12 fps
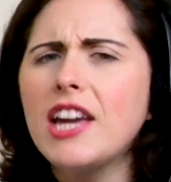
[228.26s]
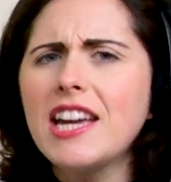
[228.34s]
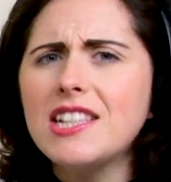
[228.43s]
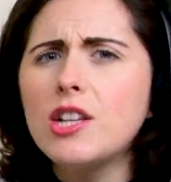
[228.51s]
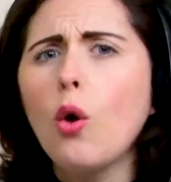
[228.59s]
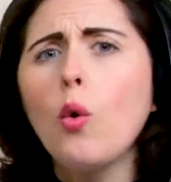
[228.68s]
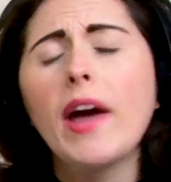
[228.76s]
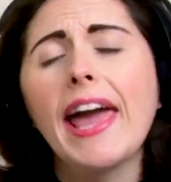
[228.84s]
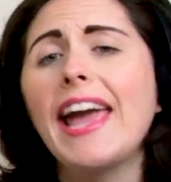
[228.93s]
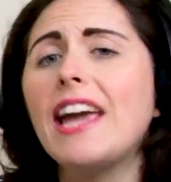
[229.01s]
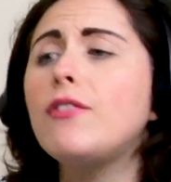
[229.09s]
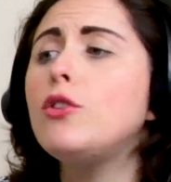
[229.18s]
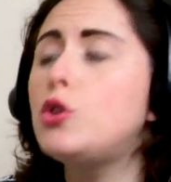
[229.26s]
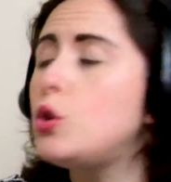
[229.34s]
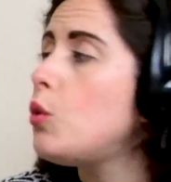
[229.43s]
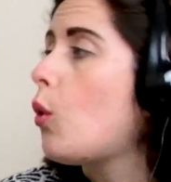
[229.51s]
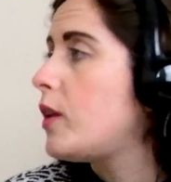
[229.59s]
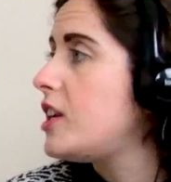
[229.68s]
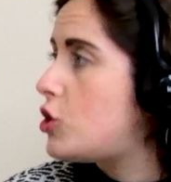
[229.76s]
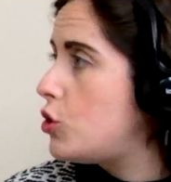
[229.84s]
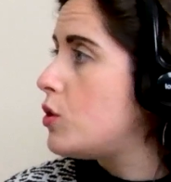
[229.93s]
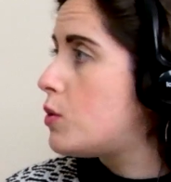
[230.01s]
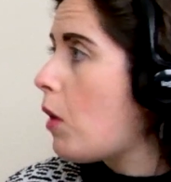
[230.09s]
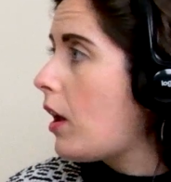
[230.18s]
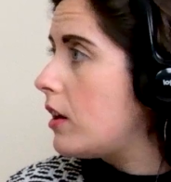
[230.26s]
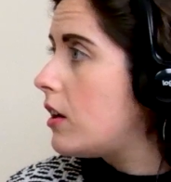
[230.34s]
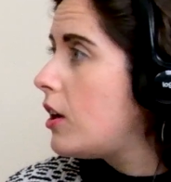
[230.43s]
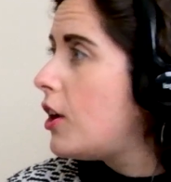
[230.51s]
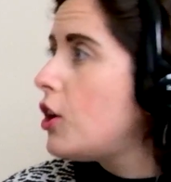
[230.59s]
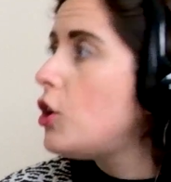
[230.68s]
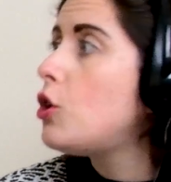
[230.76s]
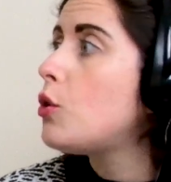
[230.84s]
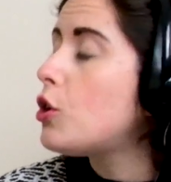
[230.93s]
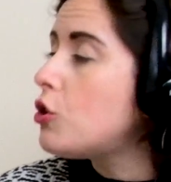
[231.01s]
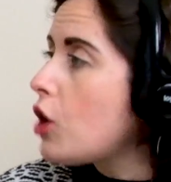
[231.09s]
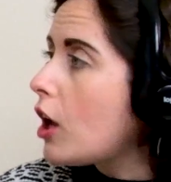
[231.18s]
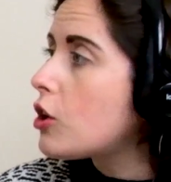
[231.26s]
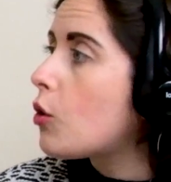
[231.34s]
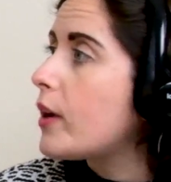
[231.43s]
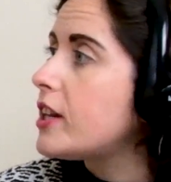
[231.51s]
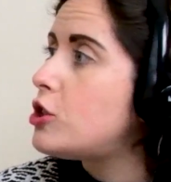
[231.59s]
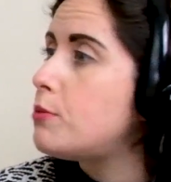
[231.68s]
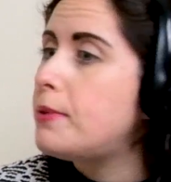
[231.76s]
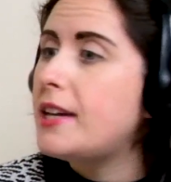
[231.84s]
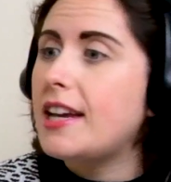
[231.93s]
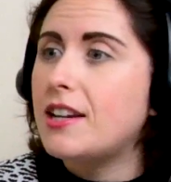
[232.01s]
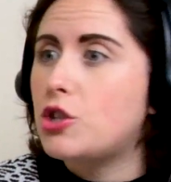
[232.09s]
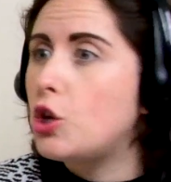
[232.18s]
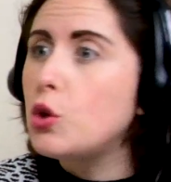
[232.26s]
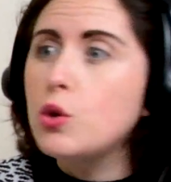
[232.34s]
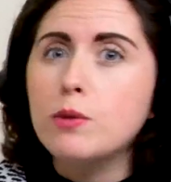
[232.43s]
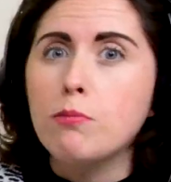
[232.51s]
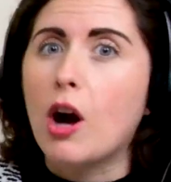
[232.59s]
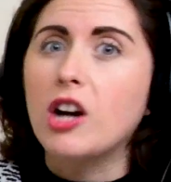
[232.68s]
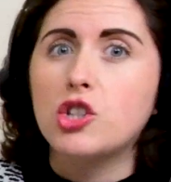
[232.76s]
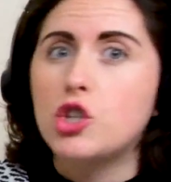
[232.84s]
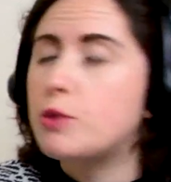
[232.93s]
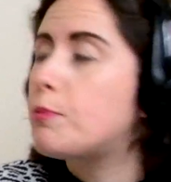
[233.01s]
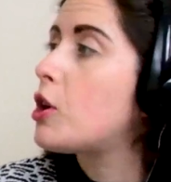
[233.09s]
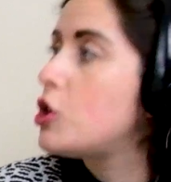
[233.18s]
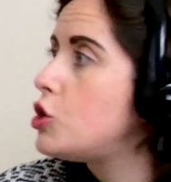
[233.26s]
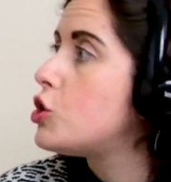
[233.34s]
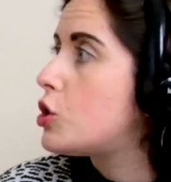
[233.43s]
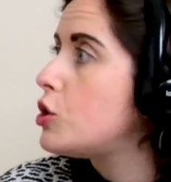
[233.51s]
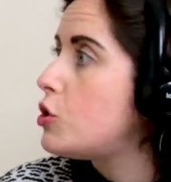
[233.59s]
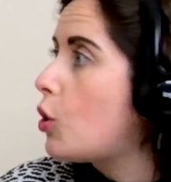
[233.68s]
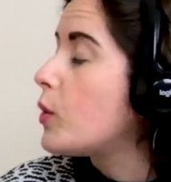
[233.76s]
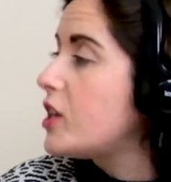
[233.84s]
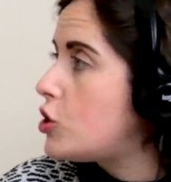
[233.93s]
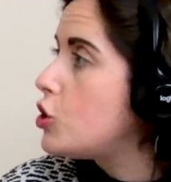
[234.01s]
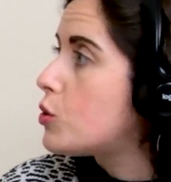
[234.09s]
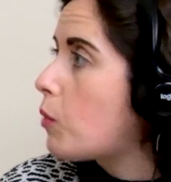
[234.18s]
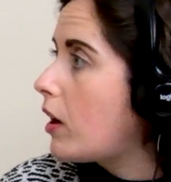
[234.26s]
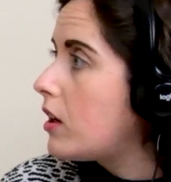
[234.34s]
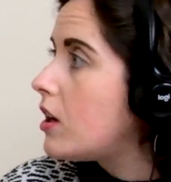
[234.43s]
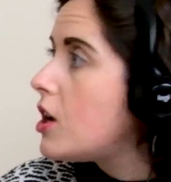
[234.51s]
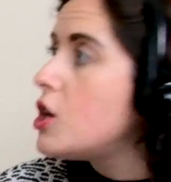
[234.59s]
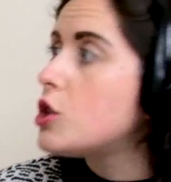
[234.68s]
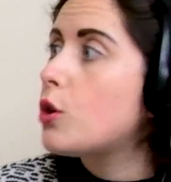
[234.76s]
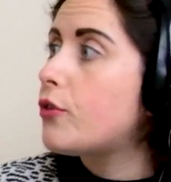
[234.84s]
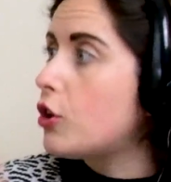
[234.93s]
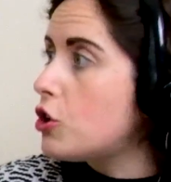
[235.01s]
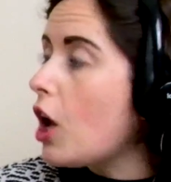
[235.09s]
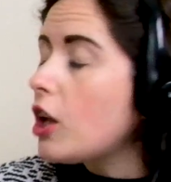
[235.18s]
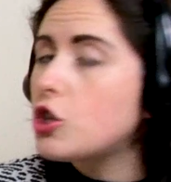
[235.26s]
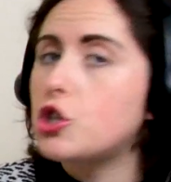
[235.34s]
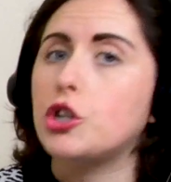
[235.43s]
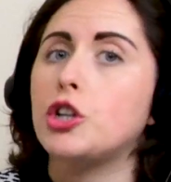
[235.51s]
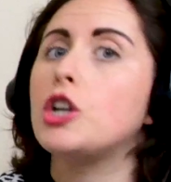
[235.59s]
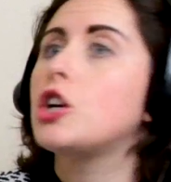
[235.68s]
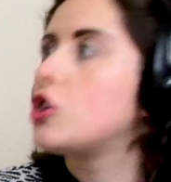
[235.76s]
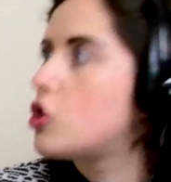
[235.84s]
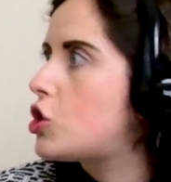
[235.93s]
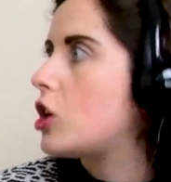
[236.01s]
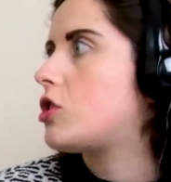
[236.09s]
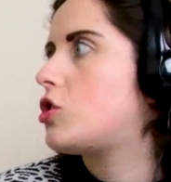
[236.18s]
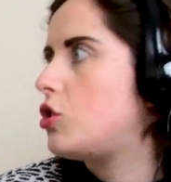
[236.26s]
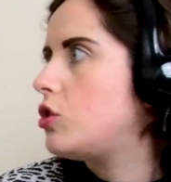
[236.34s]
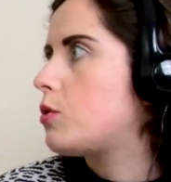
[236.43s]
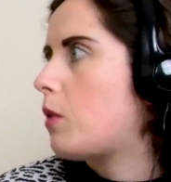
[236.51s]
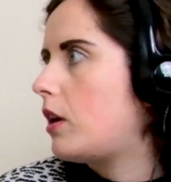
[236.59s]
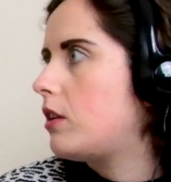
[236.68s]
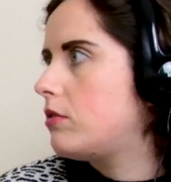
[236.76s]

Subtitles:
it's okay if you do only choose one. You're not going to lose marks just because you only choose one. So if you're not sure, just choose one.